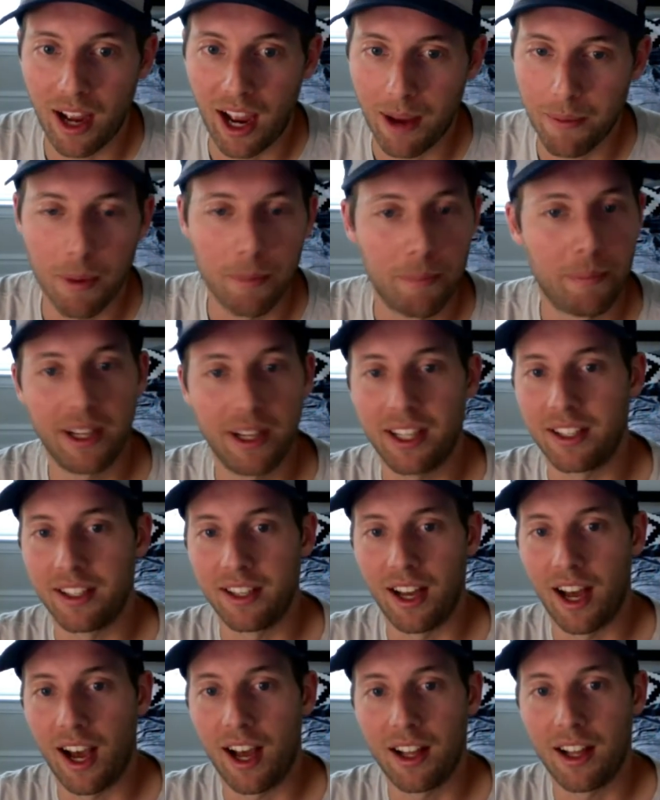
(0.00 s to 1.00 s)
I'm a big,
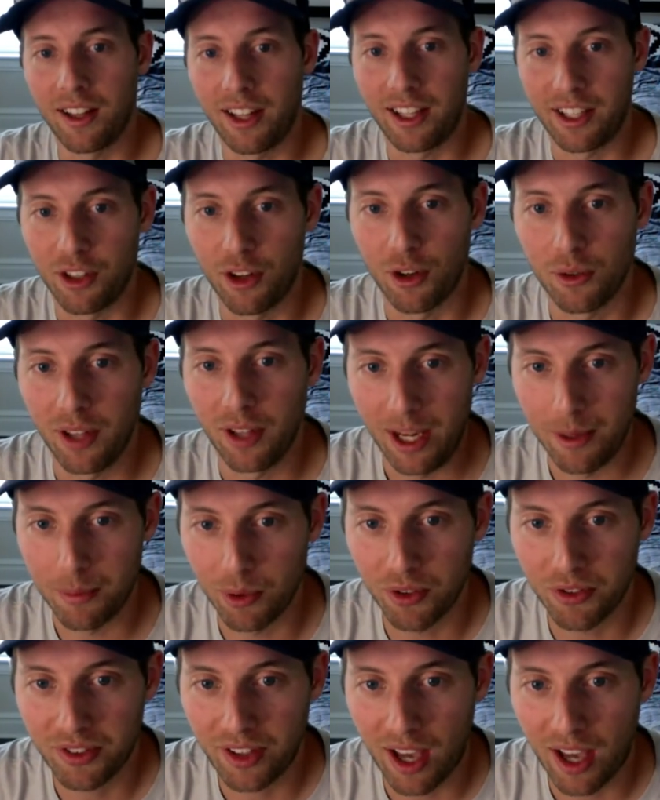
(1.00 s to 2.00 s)
not like no
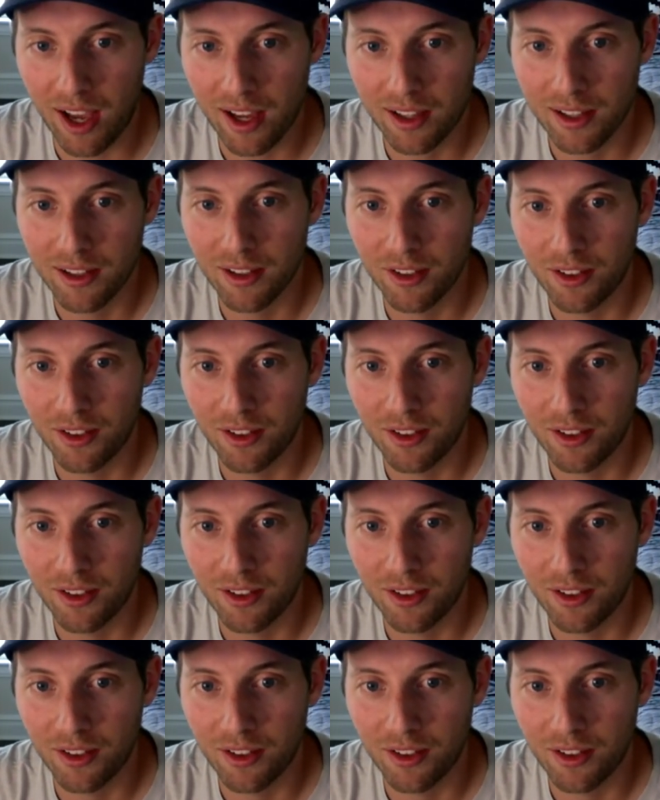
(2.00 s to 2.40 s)
labels guy.